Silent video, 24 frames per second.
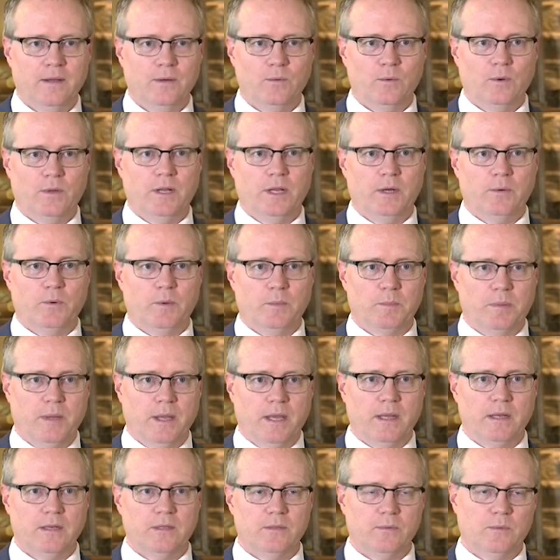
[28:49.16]
Would he
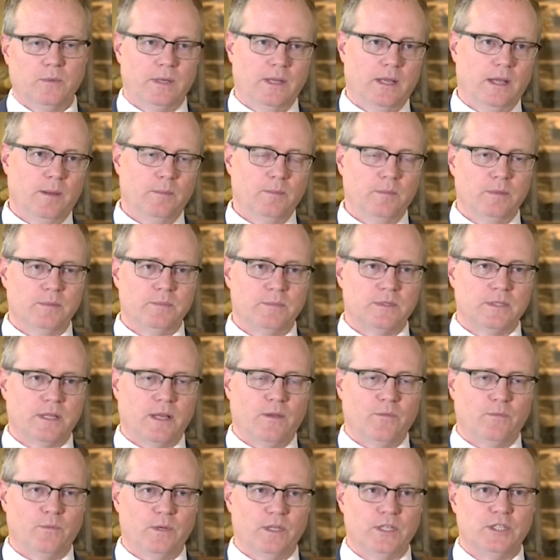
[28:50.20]
repent? Would he humble
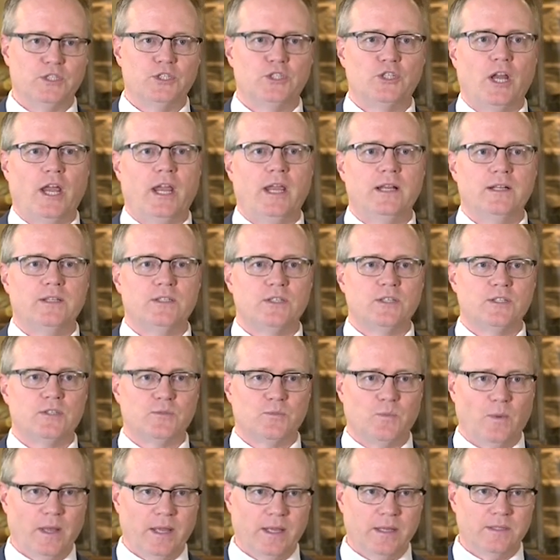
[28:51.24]
himself? Would he change
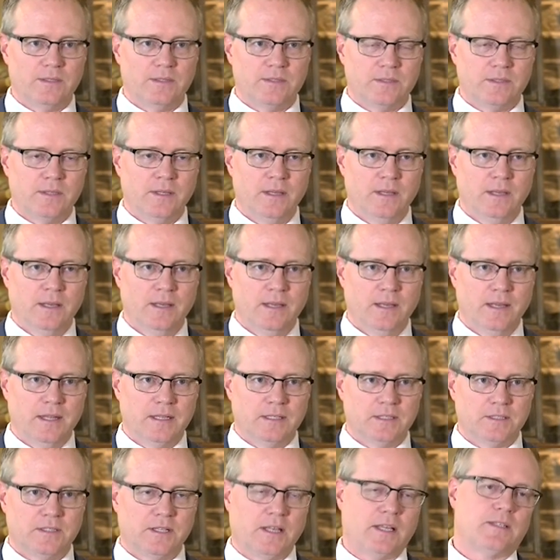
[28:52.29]
his ways
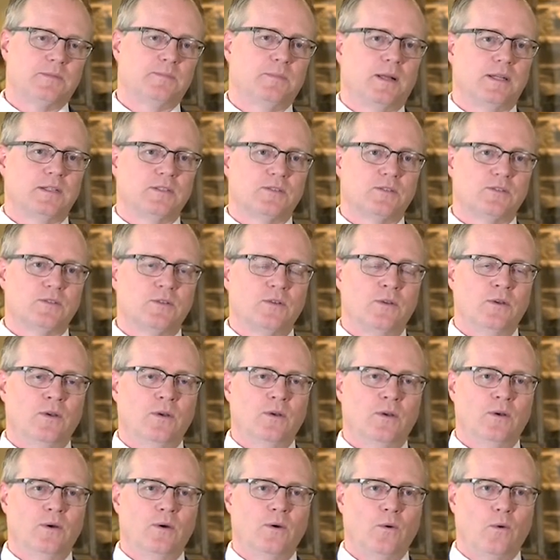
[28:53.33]
in six months?
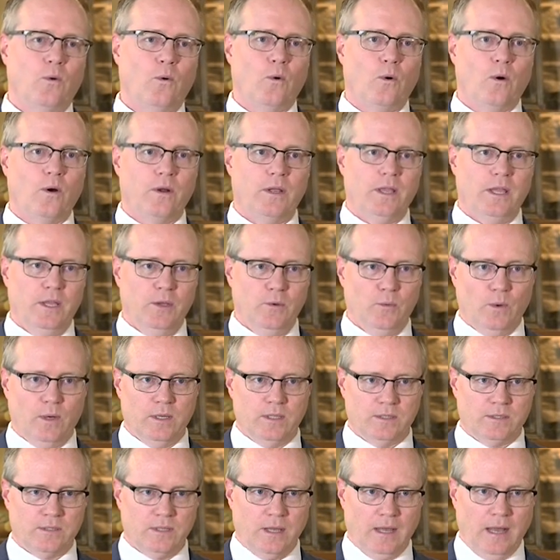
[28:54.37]
Or he
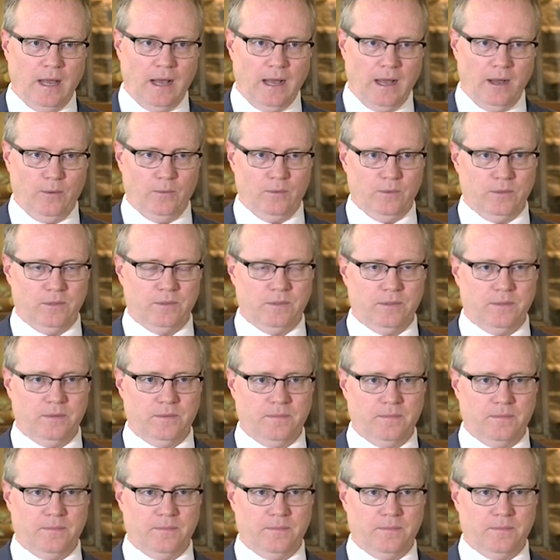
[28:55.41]
was out.